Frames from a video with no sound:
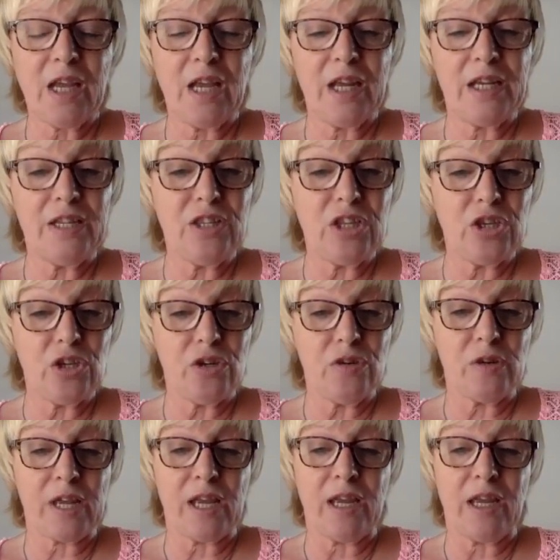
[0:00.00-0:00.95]
and in the
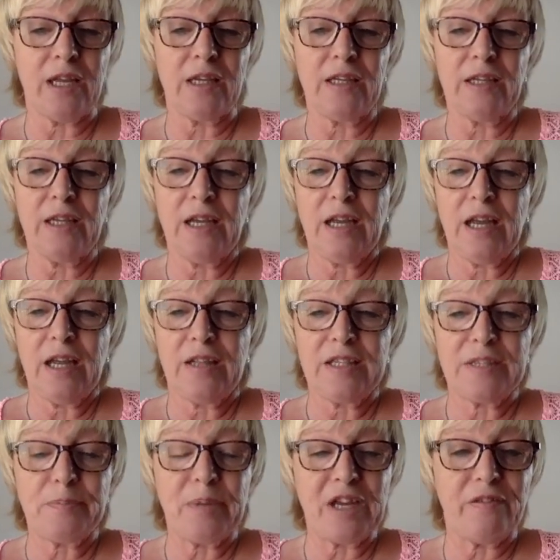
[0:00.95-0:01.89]
UK
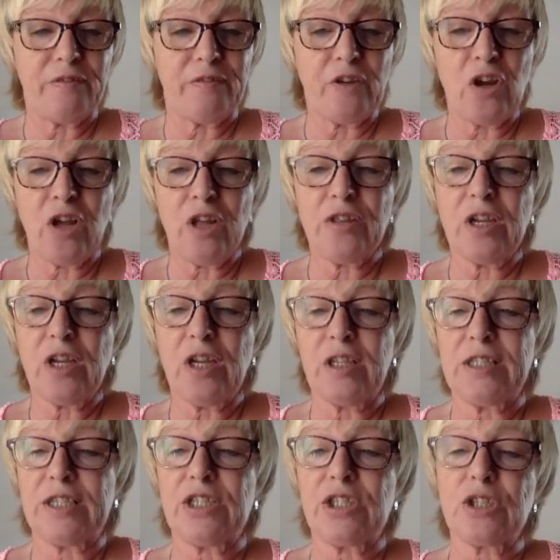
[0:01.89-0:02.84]
there's been
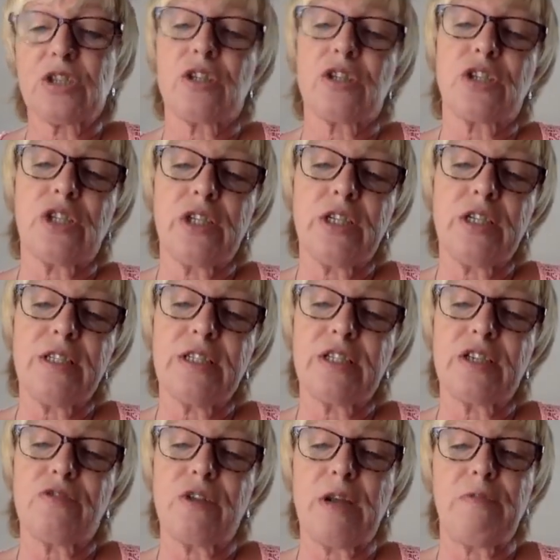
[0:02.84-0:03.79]
further
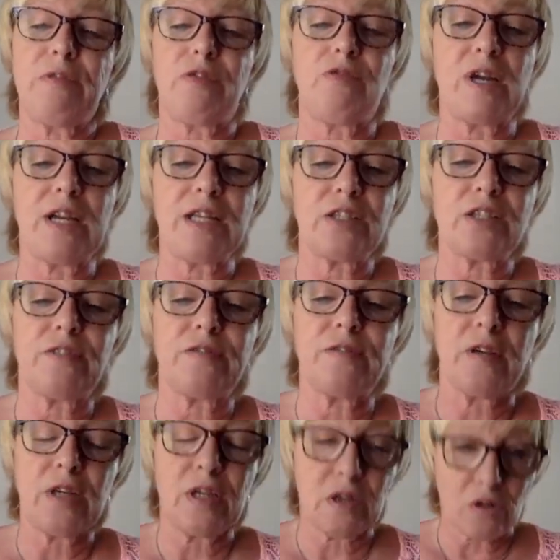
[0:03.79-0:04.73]
discussions around the rights
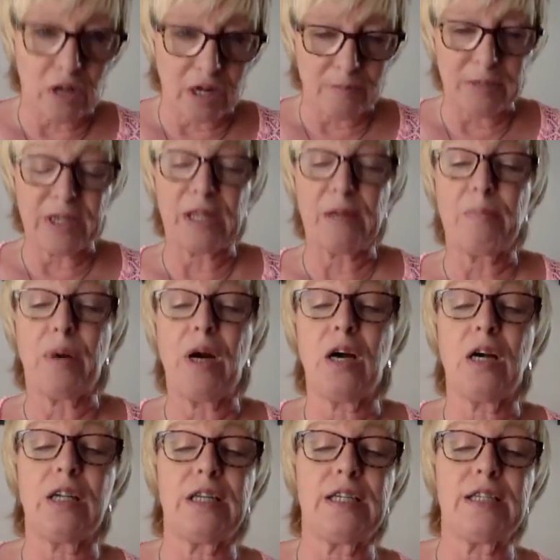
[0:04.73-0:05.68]
of cohabiting
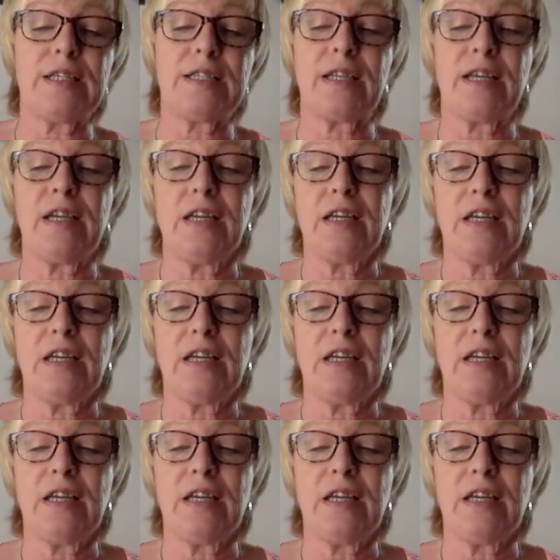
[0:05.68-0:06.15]
partners,